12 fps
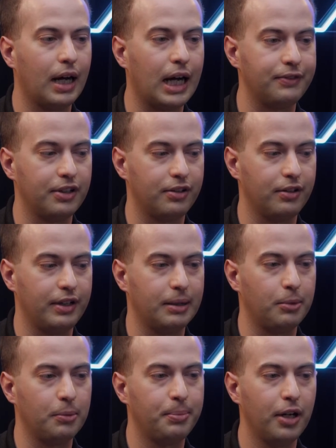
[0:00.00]
Obviously,
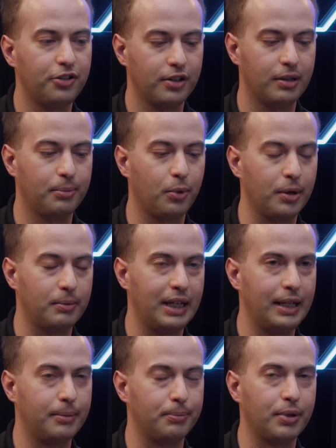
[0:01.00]
the more budget, the
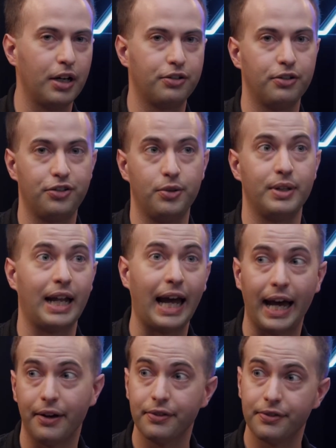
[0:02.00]
more impressions you can
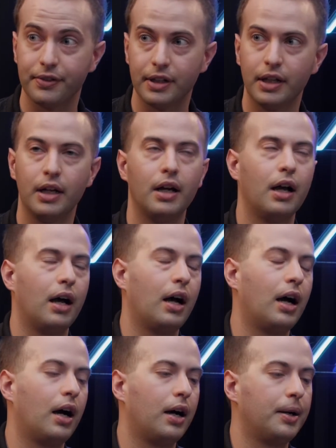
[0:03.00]
have.
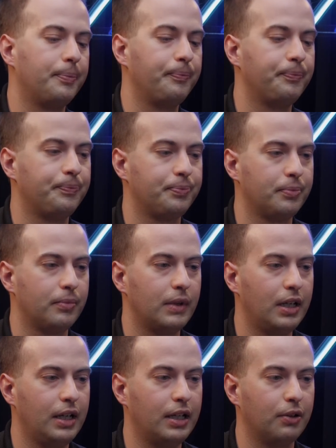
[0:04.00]

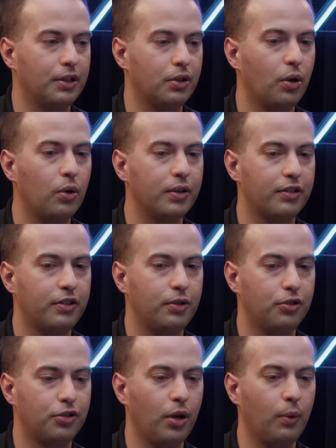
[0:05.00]
The goal is
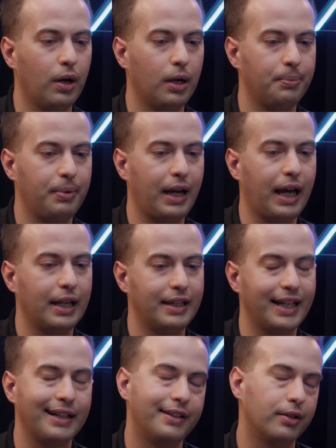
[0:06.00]
to show up
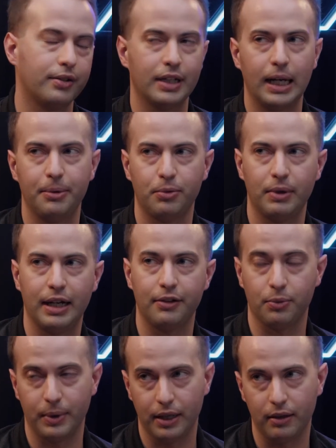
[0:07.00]
at the ideal times
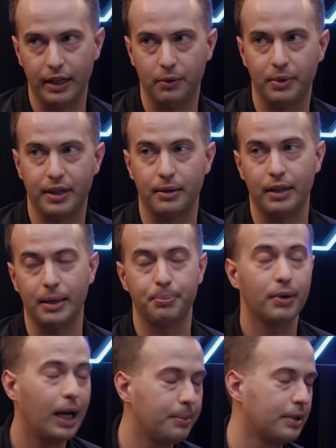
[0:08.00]
as well, like within
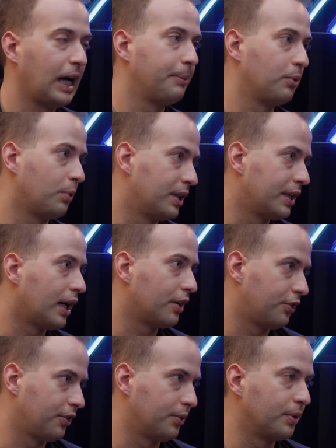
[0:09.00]
prime time and
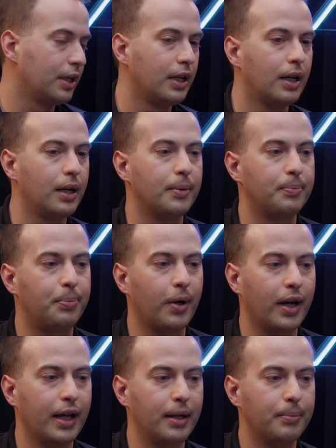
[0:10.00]
whatnot too.
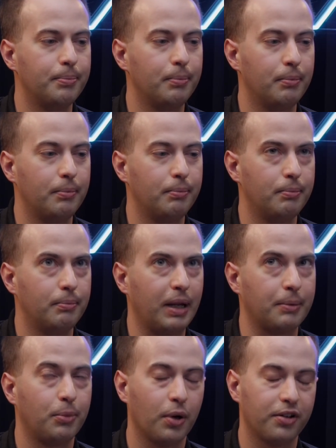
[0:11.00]
But
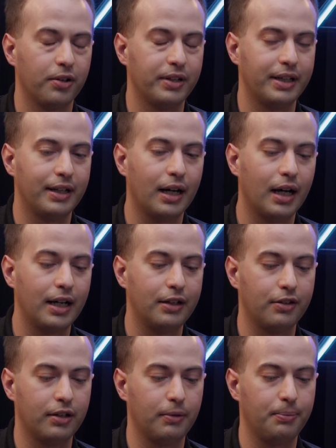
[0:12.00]
more so than
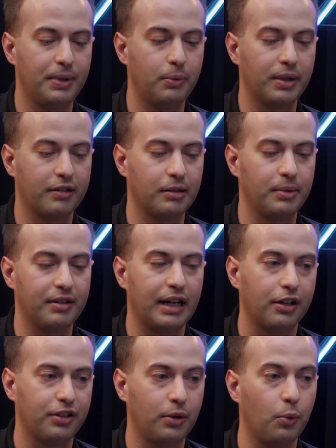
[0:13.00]
not, it's going to be when
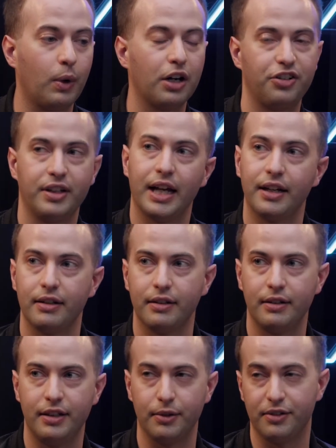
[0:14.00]
someone's actually watching that
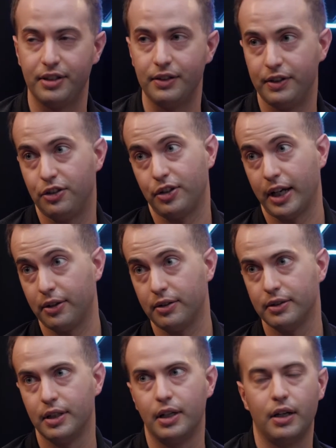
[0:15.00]
TV
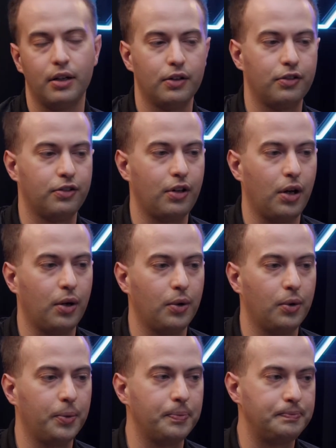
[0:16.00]
channel.
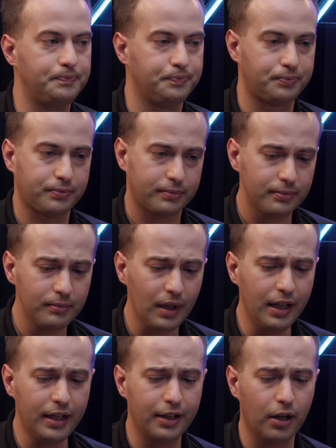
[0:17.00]
So
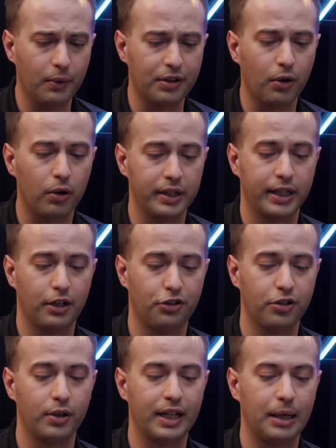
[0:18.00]
it's only going to
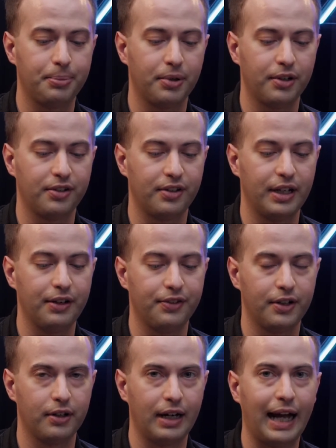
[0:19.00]
show to that person if
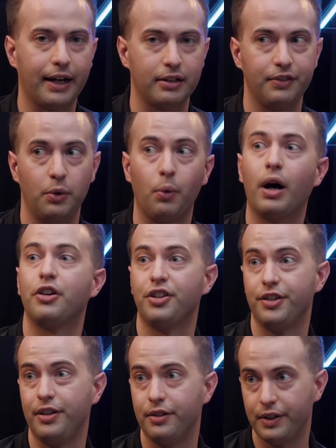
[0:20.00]
they're actively watching
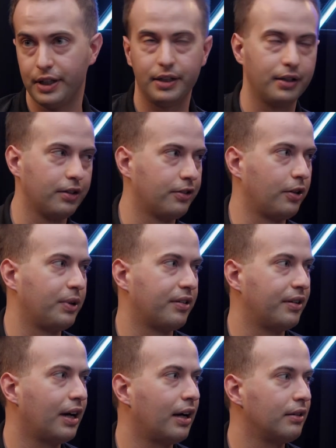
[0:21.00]
TV. So it's
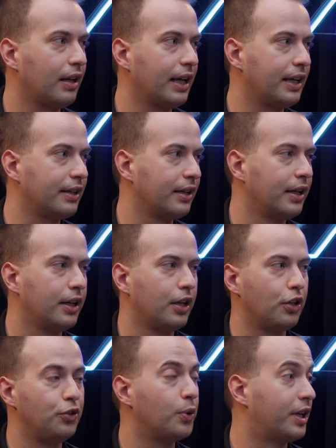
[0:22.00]
not like
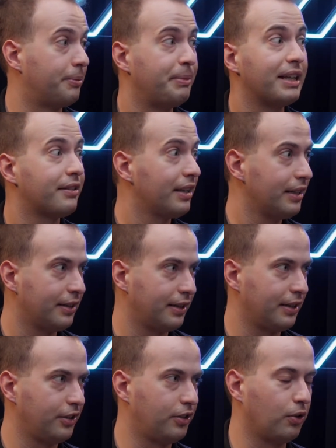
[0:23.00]
you could miss it.
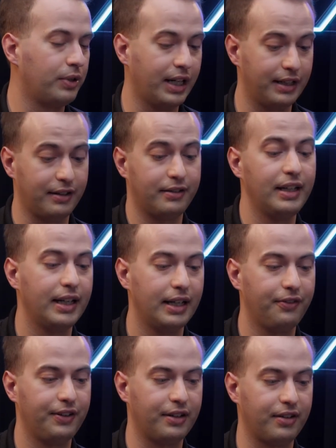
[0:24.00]
You're only going to see it
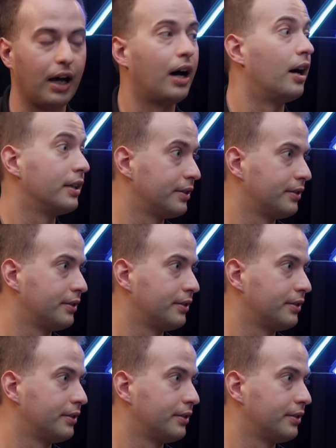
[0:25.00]
if it's on.